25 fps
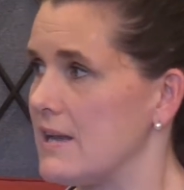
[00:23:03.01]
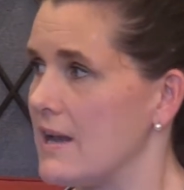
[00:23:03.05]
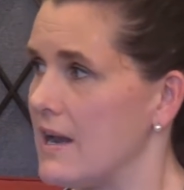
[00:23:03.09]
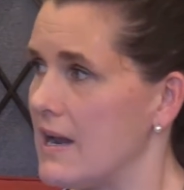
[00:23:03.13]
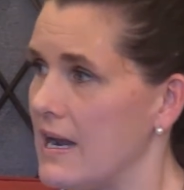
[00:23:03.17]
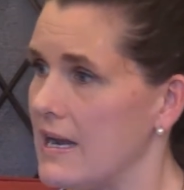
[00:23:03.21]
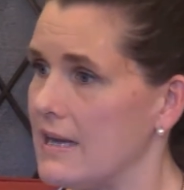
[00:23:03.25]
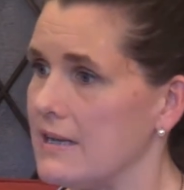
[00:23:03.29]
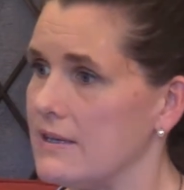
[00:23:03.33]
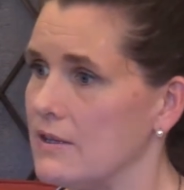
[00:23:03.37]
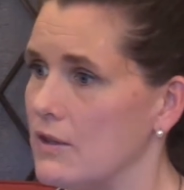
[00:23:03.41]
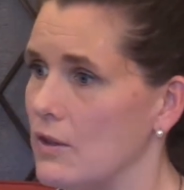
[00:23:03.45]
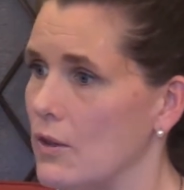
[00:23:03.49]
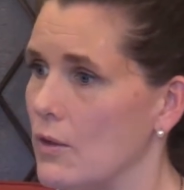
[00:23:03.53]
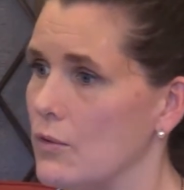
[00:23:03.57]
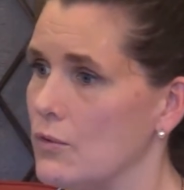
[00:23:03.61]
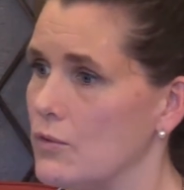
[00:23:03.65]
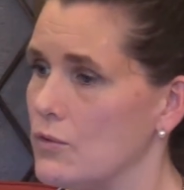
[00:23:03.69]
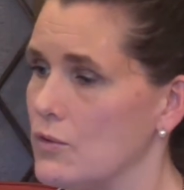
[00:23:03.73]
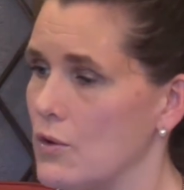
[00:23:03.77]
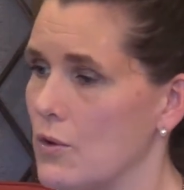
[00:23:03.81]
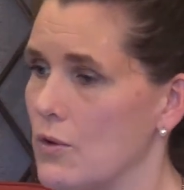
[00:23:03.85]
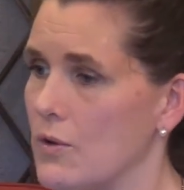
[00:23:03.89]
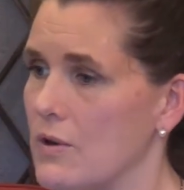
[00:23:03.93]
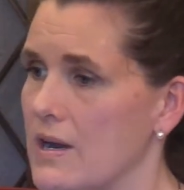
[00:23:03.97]

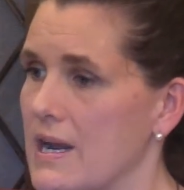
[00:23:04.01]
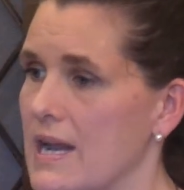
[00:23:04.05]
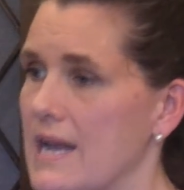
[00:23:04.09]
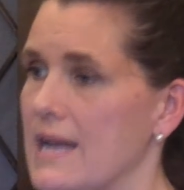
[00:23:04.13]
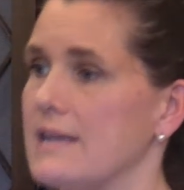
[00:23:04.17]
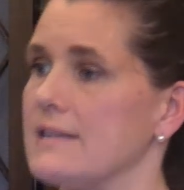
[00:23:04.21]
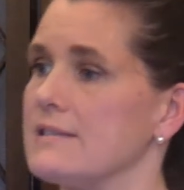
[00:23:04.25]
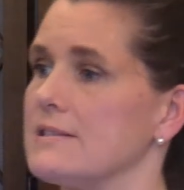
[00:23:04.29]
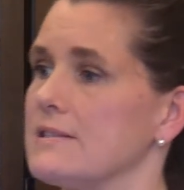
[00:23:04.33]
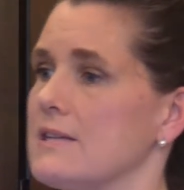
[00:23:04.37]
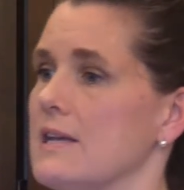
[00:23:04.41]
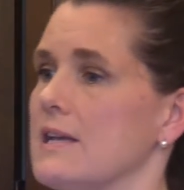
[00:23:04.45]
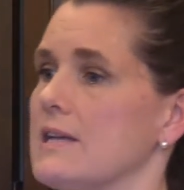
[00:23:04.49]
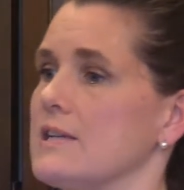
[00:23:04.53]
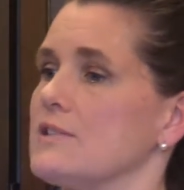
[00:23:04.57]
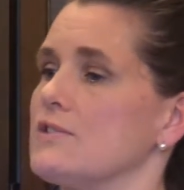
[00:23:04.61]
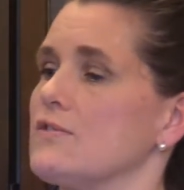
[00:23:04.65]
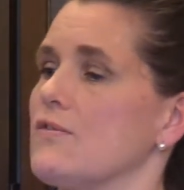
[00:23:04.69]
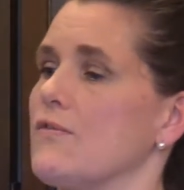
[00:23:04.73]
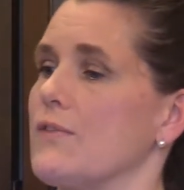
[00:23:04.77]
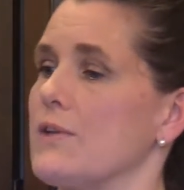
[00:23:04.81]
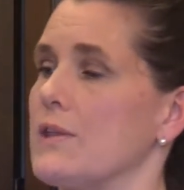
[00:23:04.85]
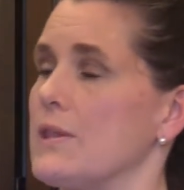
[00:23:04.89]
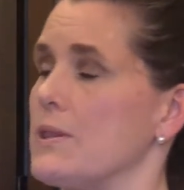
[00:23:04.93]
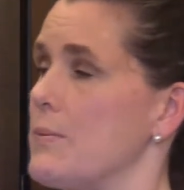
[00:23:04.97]
chylothorax is
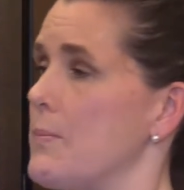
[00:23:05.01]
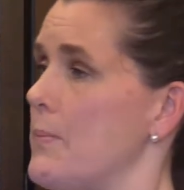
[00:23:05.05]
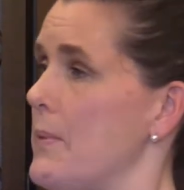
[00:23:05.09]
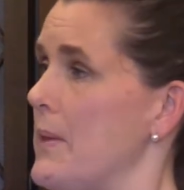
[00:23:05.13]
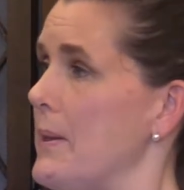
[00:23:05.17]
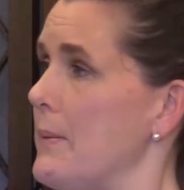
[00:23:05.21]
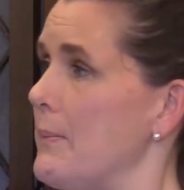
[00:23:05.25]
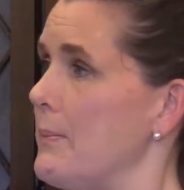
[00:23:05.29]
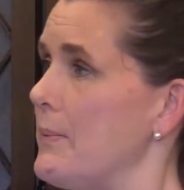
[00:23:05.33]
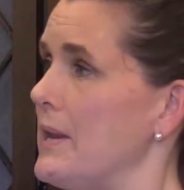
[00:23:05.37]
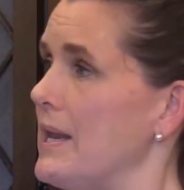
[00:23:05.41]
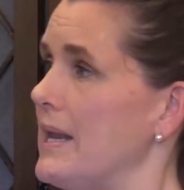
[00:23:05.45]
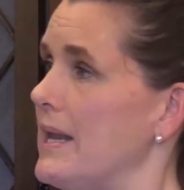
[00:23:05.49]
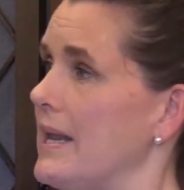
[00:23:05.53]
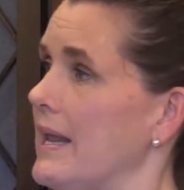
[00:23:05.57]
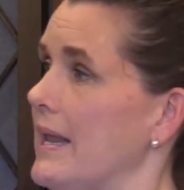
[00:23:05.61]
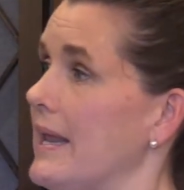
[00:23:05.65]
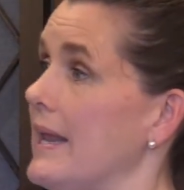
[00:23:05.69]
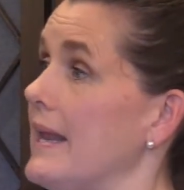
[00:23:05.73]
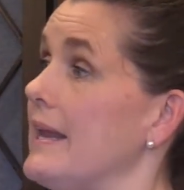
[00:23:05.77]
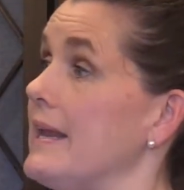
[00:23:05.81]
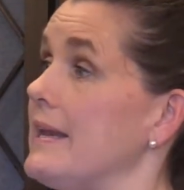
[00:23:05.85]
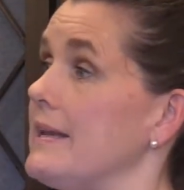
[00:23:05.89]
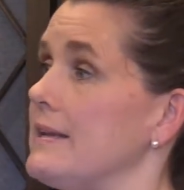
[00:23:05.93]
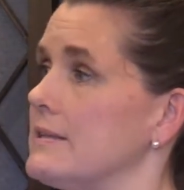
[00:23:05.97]
for the baby to
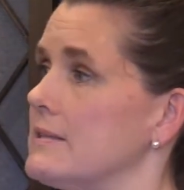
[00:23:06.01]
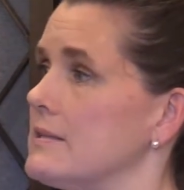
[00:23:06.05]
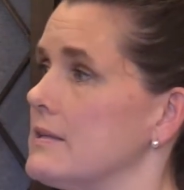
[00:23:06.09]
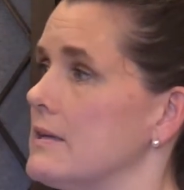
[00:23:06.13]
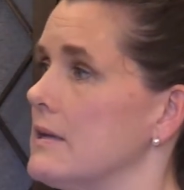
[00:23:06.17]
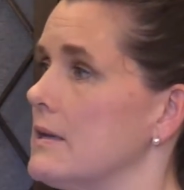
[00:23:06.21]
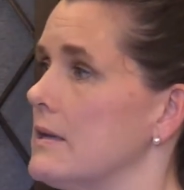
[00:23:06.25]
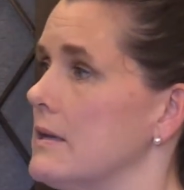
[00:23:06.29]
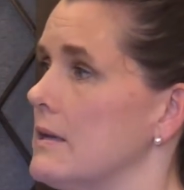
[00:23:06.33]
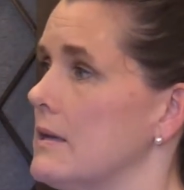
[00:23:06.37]
eat.